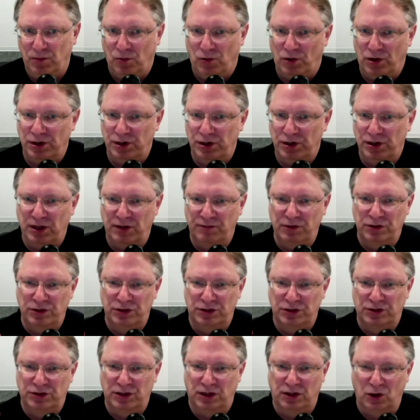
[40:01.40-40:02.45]
wanted to give you
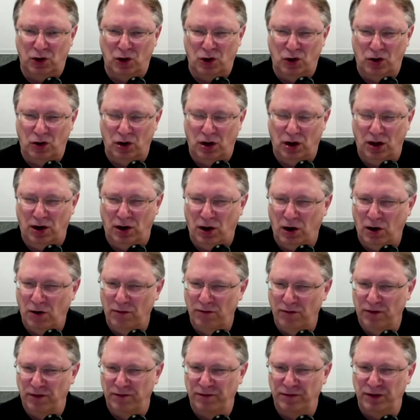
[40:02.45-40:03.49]
just a an
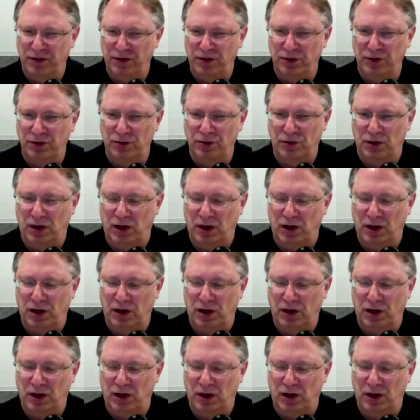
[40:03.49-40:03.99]
overview.